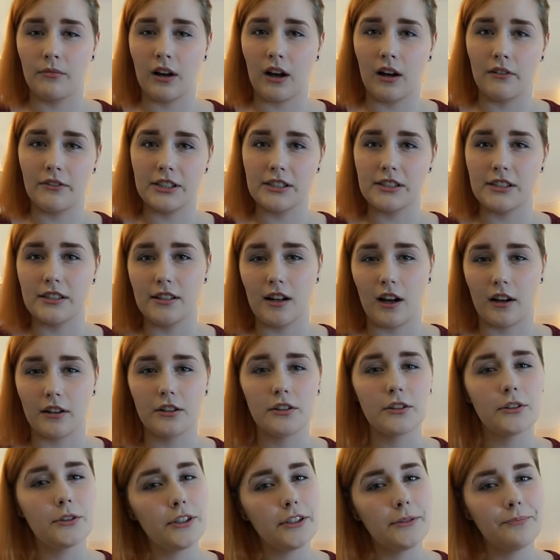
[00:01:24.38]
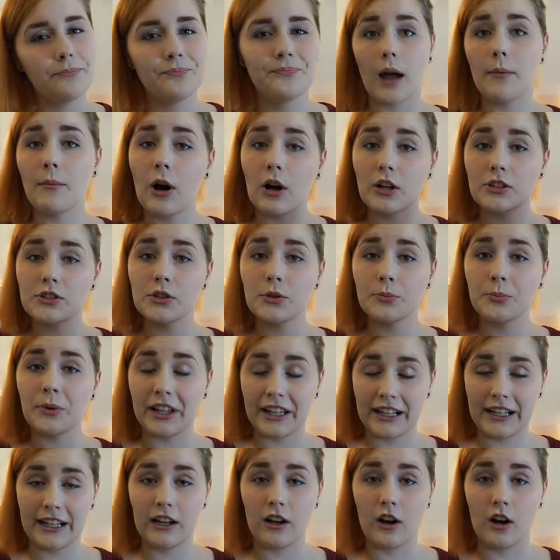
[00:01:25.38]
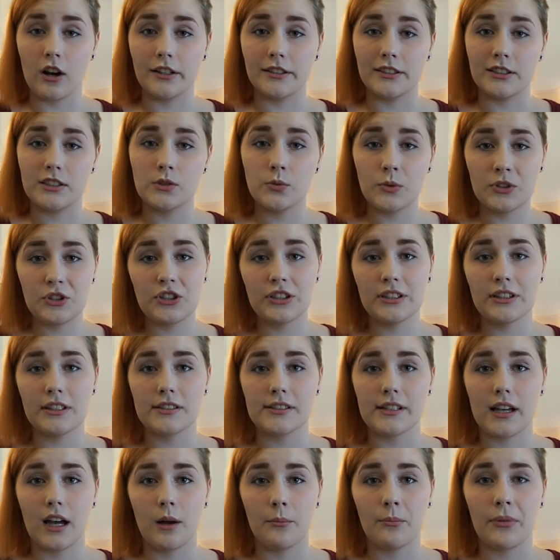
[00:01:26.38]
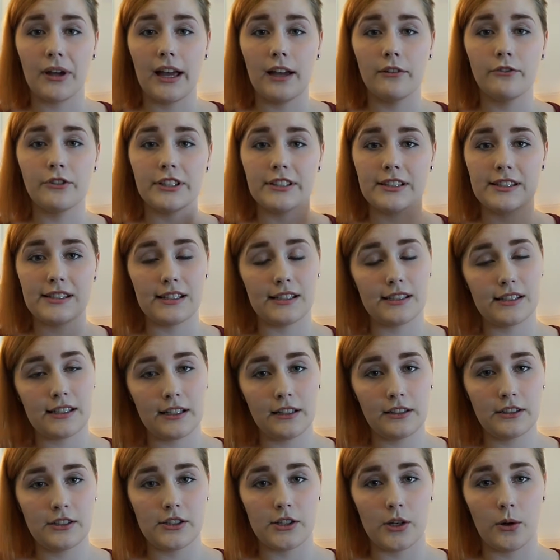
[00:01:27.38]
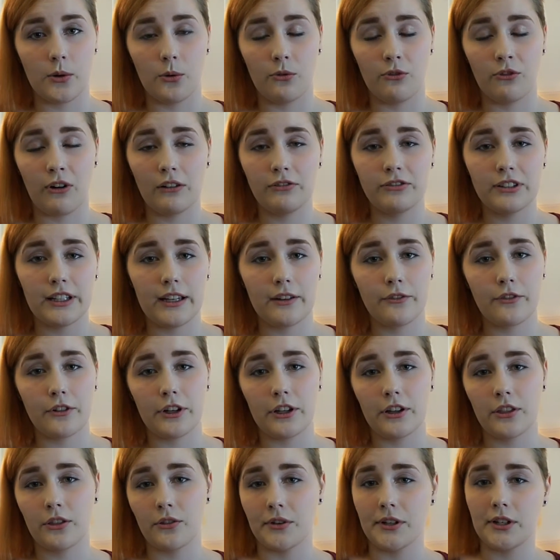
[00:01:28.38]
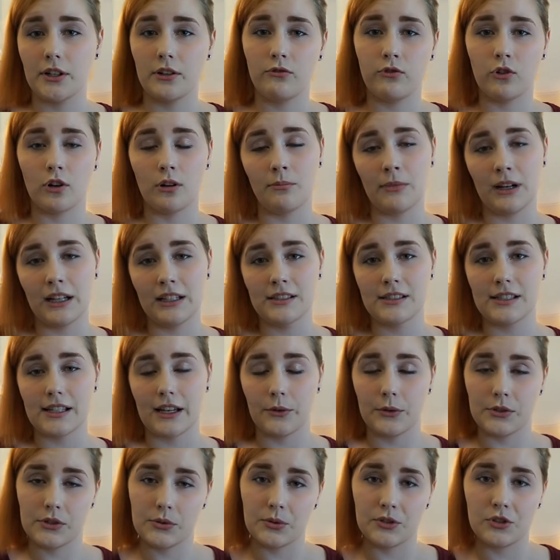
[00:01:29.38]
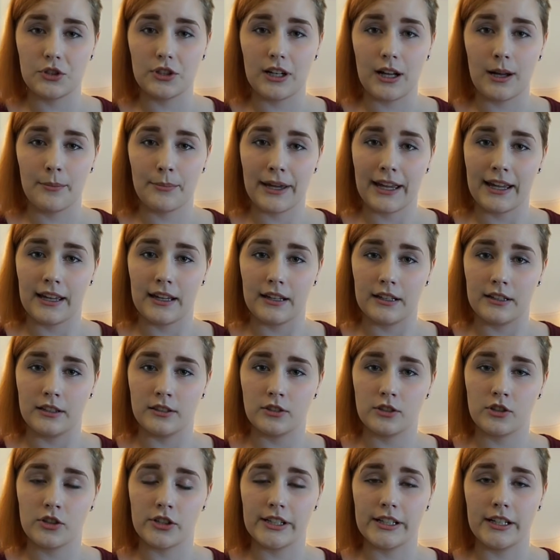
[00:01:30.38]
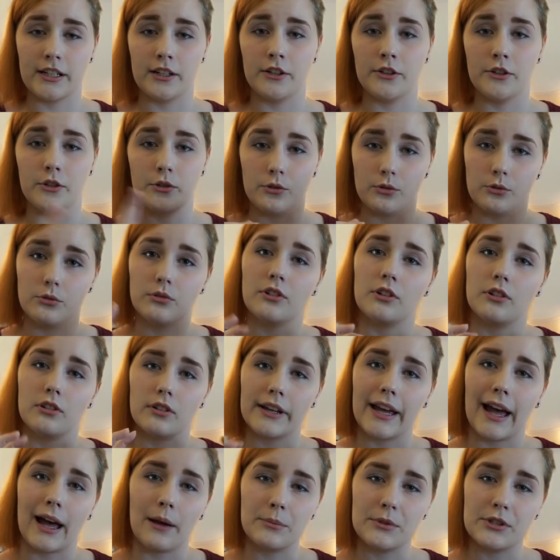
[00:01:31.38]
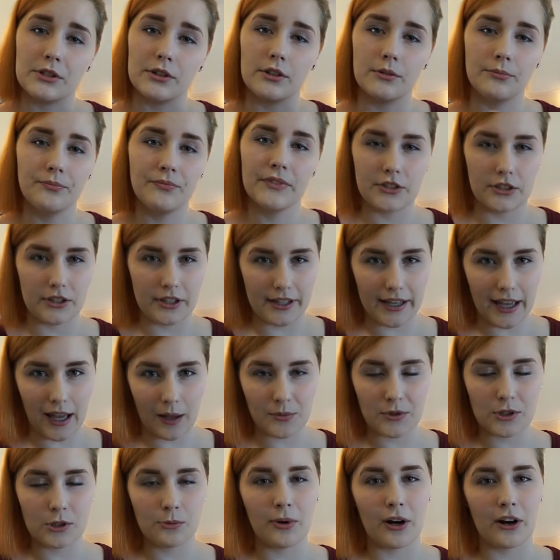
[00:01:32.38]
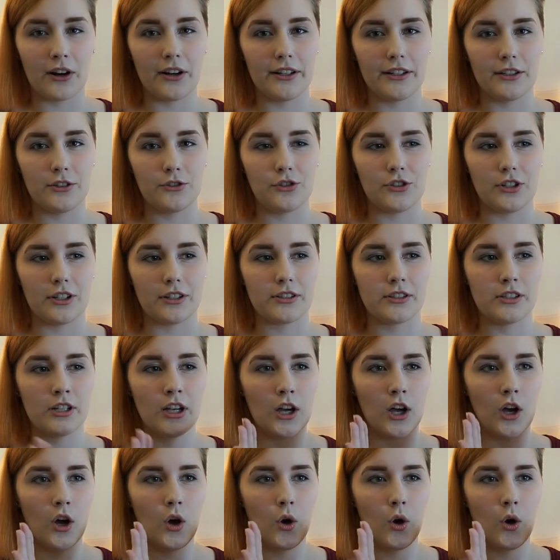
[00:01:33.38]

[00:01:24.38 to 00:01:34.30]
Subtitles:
obviously not included. I'm also planning on switching this up every season. So roughly every 3 or 4 months, I will switch it up and create a new little capsule. So the capsule part is just